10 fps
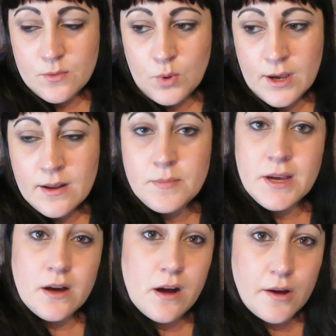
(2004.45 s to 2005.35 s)
while I'm
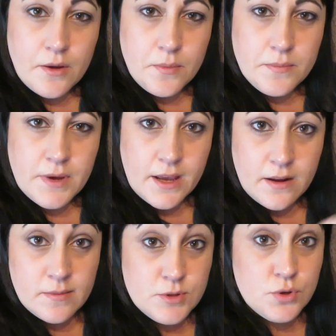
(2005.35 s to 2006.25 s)
at home
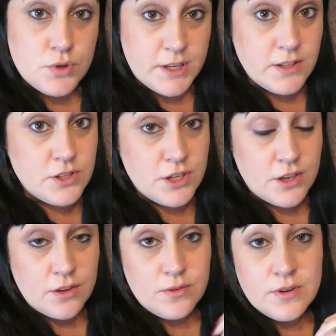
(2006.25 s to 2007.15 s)
and I'm talking to
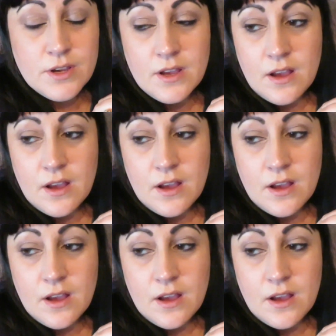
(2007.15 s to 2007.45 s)
you,